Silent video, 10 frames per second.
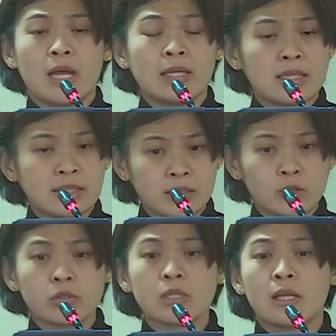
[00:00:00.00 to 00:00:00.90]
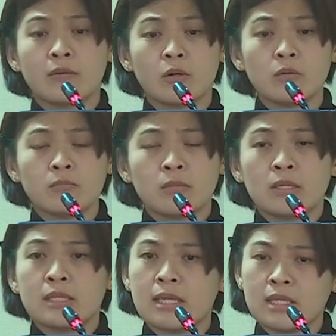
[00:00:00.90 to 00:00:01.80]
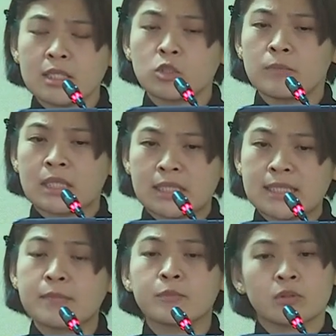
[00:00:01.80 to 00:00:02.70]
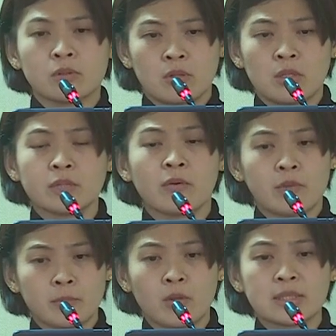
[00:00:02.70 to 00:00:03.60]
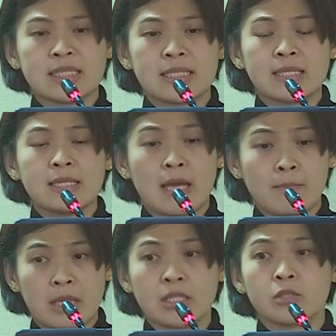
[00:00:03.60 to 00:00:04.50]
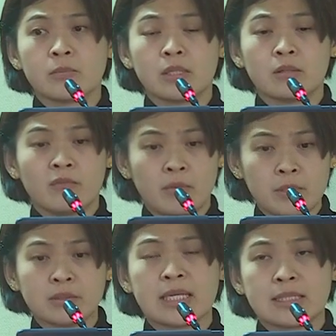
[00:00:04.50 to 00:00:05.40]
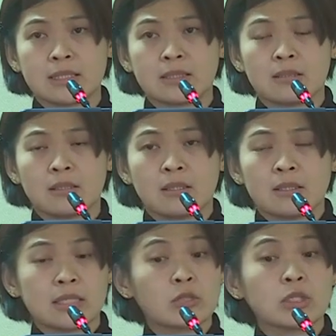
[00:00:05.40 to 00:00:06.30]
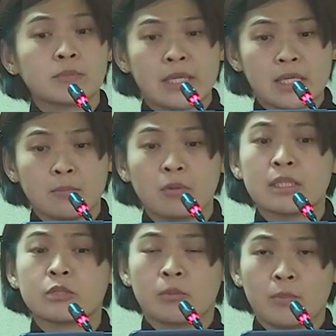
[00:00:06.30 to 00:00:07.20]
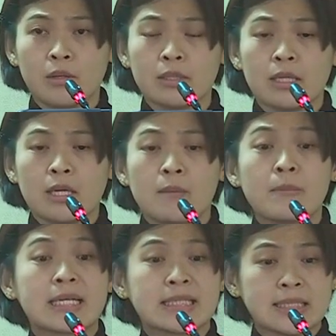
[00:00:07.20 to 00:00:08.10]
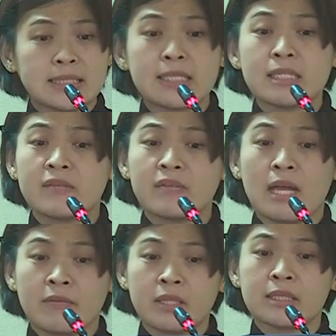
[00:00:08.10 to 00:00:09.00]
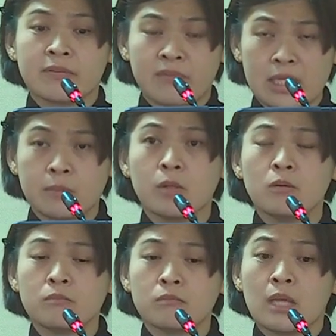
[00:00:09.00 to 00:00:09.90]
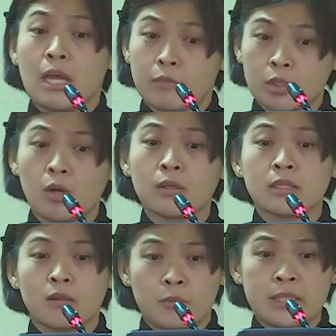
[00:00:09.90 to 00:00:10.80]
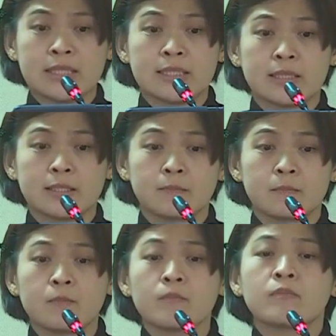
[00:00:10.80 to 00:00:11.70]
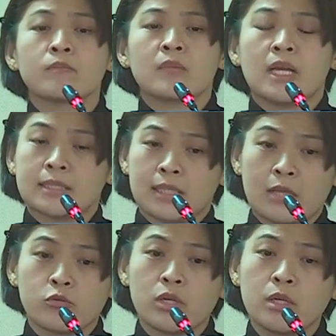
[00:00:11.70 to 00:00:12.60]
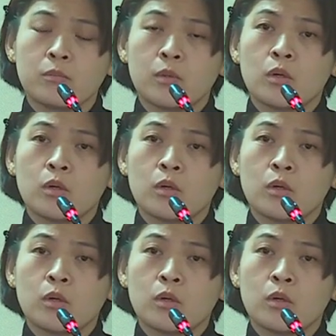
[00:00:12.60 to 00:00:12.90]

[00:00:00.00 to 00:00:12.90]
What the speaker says: At the institution level, there needs to be clear protocols for reporting and management of abuse cases, such as making a police report, making CCTV evidence available, and recalling of witnesses. As a country,